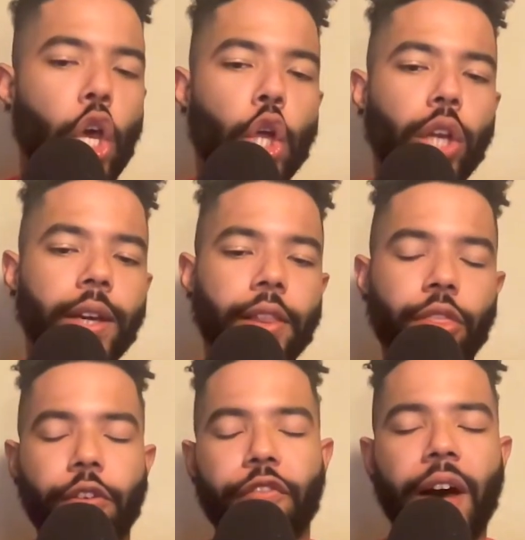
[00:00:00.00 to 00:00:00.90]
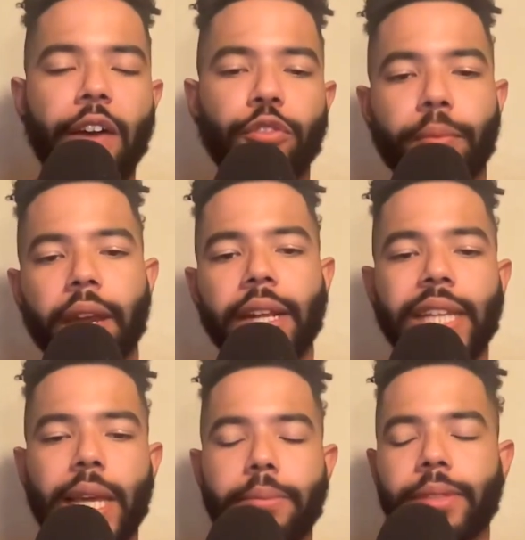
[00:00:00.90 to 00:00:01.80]
You look at the 5 remaining
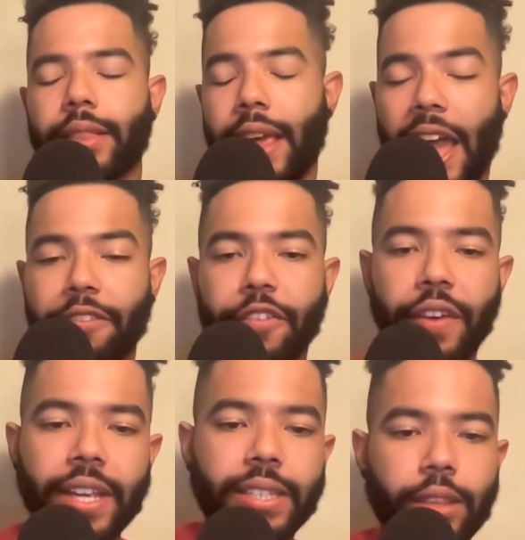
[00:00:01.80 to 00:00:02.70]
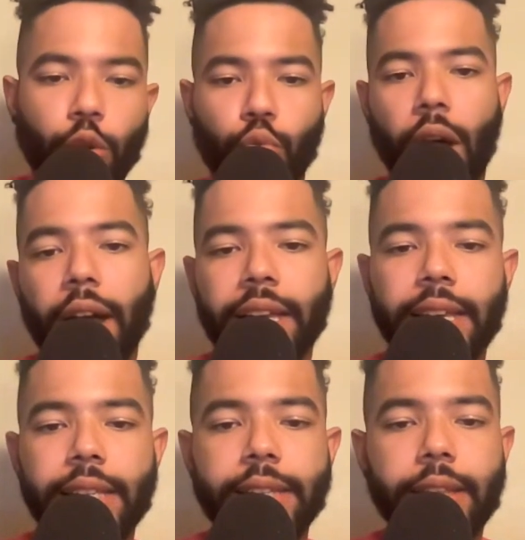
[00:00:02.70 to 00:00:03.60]
teams that they have to face: the
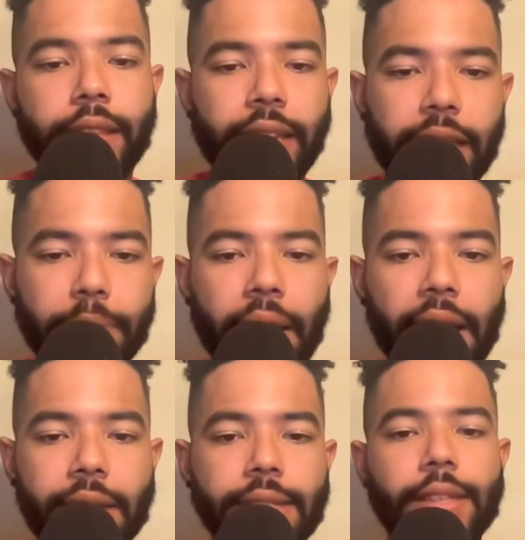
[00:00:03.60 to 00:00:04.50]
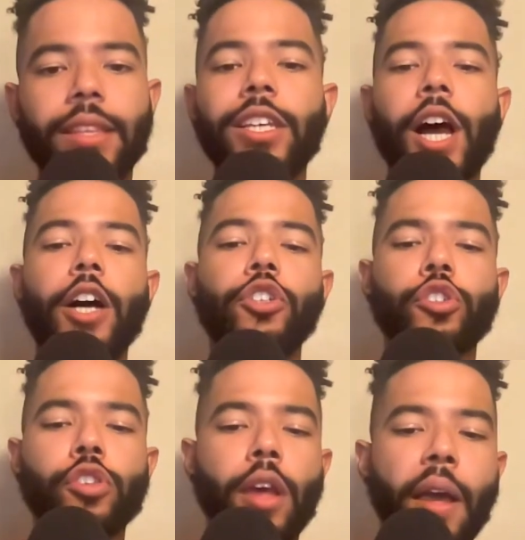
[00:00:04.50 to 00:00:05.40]
Rockies, the D-backs, the
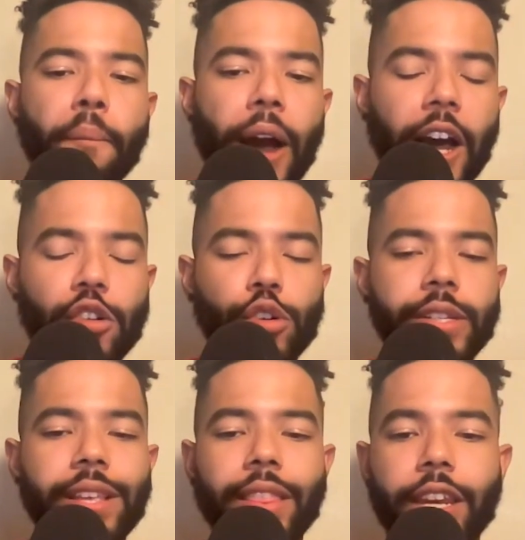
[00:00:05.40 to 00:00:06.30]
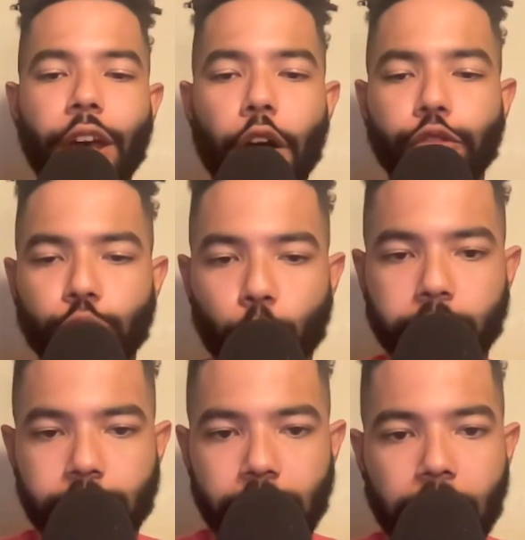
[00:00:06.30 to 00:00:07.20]
Dodgers, Padres, and the Dodgers
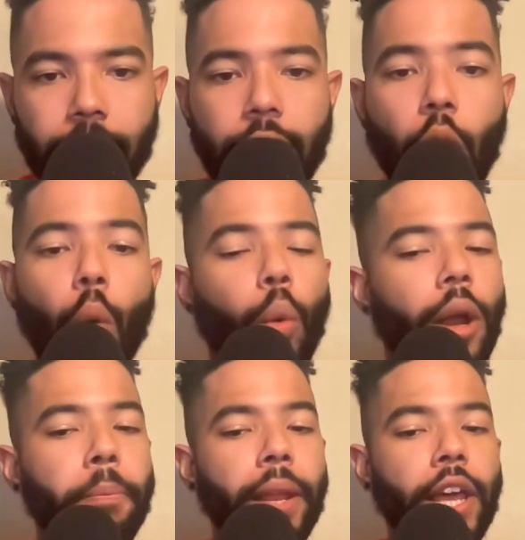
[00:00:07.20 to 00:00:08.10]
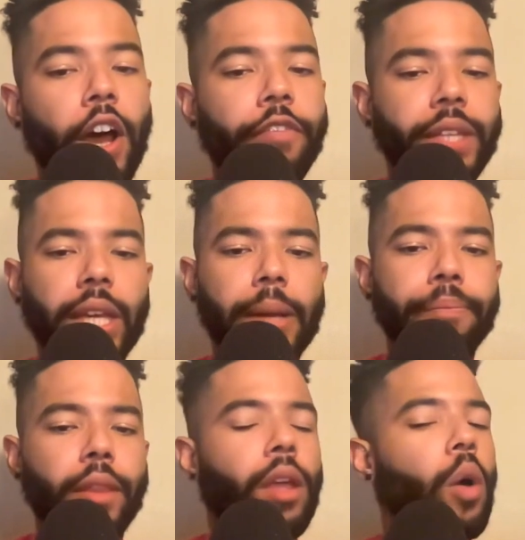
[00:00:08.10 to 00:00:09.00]
once again. One playoff
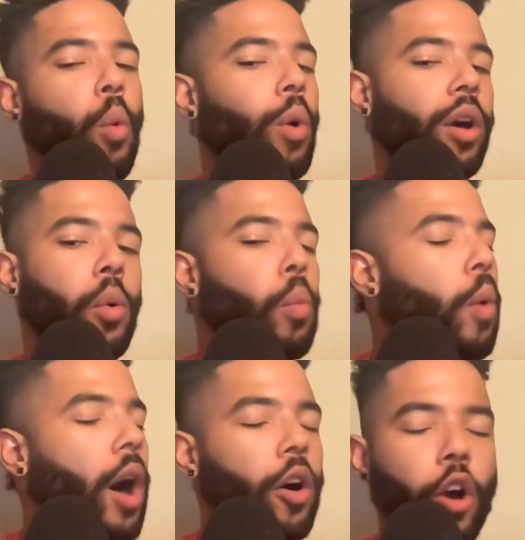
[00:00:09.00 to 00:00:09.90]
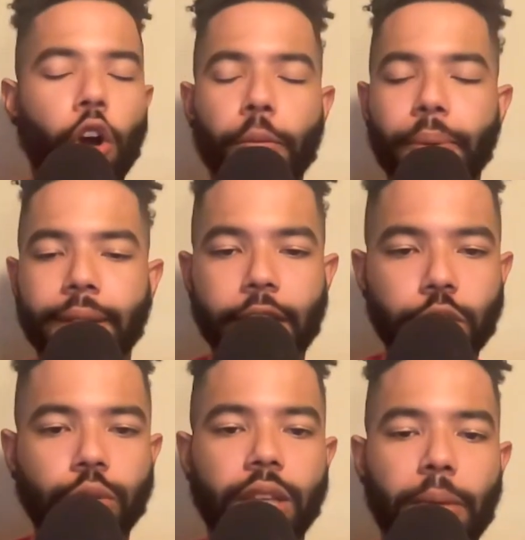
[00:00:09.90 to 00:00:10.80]
team, one wild card
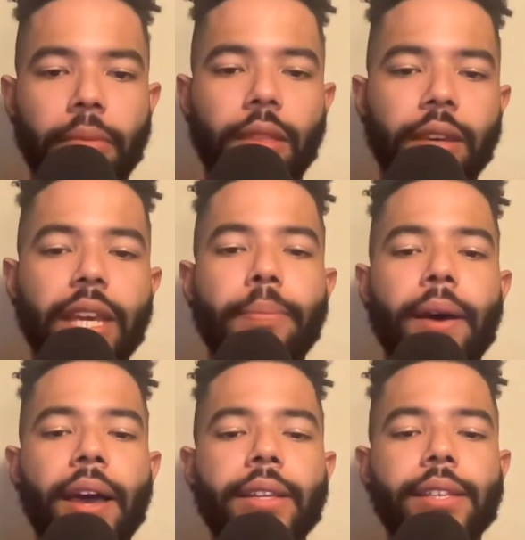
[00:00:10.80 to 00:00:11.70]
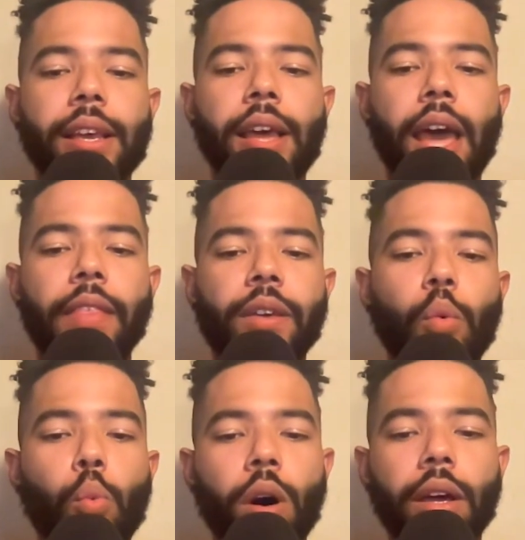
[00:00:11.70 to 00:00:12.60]
potential team in the D-backs, and
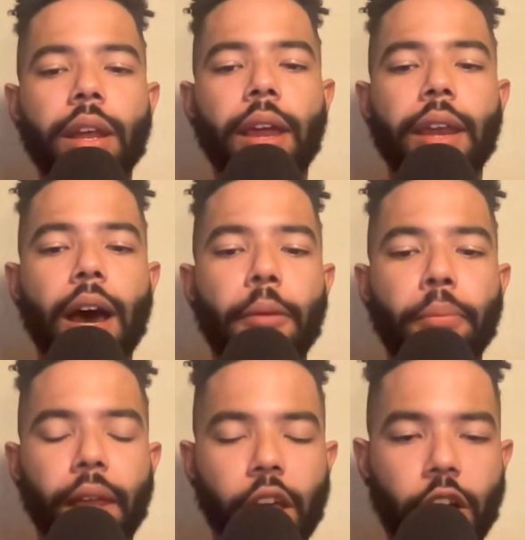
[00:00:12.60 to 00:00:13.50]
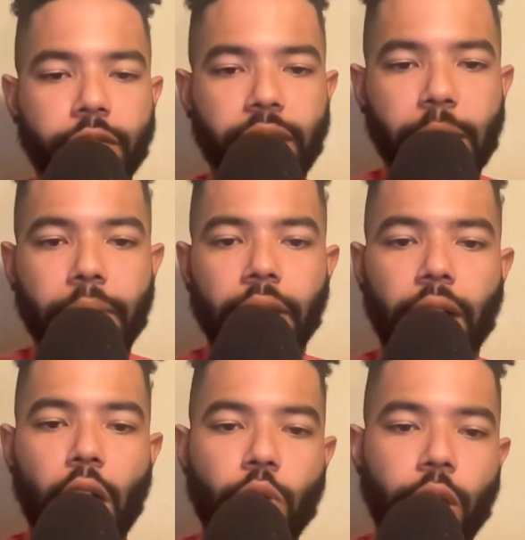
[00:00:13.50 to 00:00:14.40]
then one non-playoff team in the
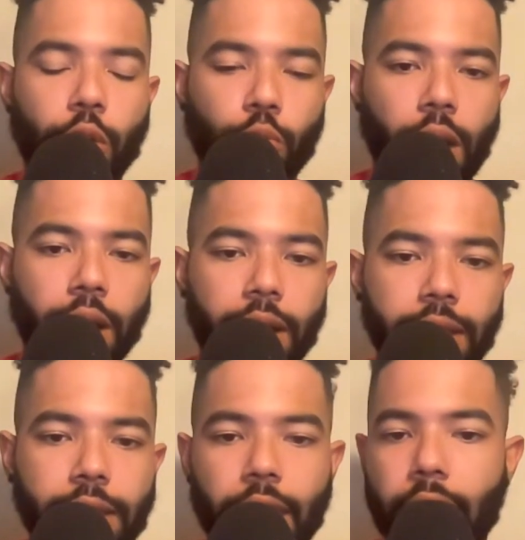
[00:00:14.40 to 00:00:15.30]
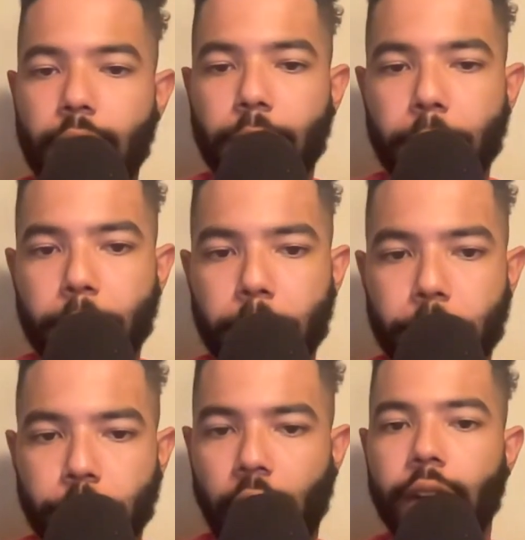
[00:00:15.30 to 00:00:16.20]
Colorado Rockies.
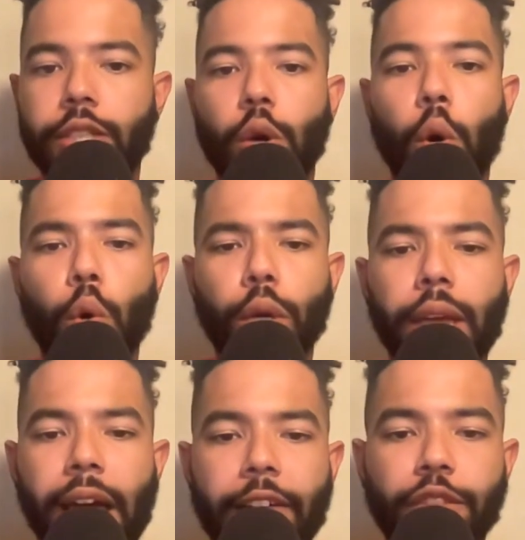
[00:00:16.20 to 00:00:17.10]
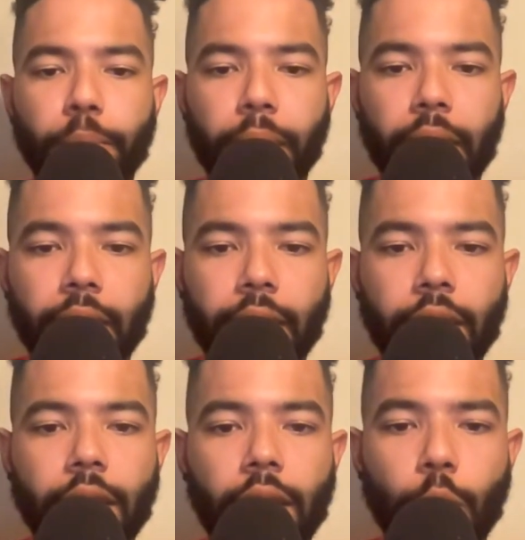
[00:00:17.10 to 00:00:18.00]
Giants only have to play,
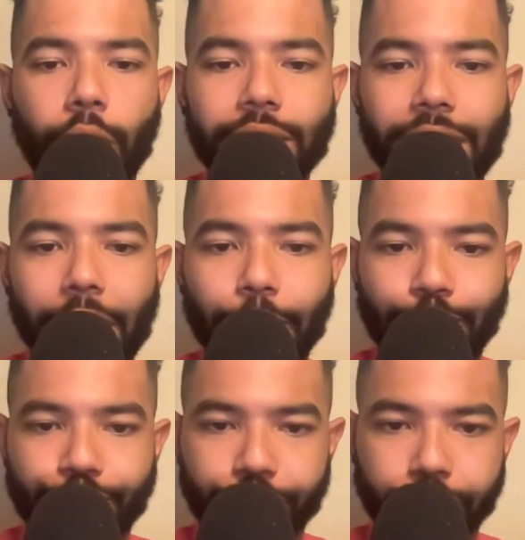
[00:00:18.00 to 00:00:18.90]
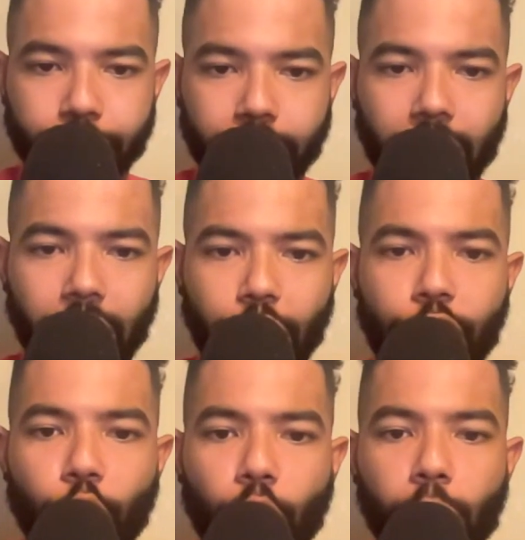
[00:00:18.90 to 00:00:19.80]

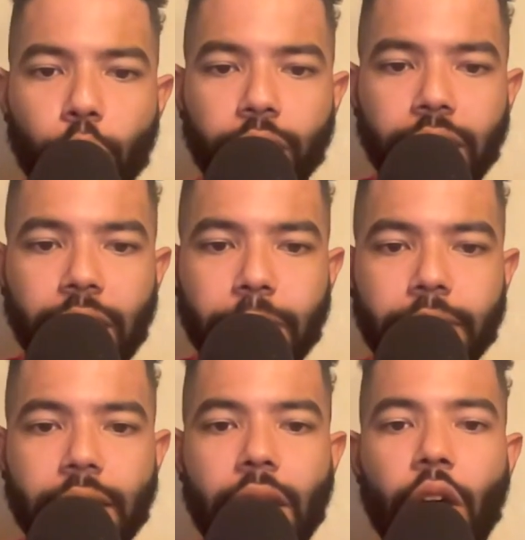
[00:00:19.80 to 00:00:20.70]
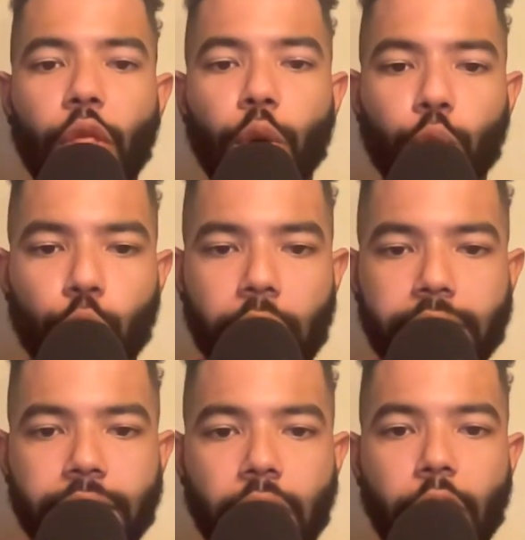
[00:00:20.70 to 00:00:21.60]
4 more teams the
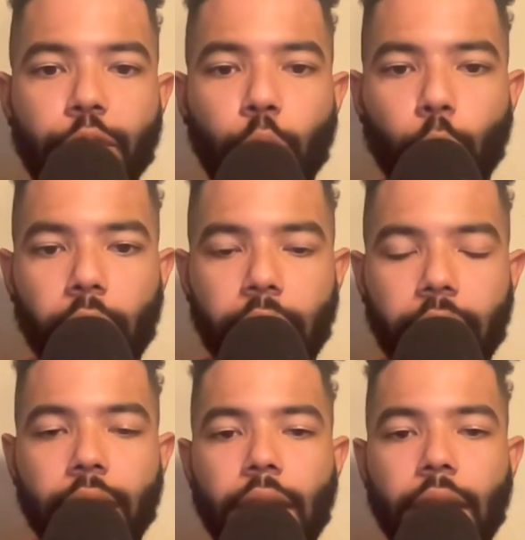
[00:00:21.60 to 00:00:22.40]
rest of the way.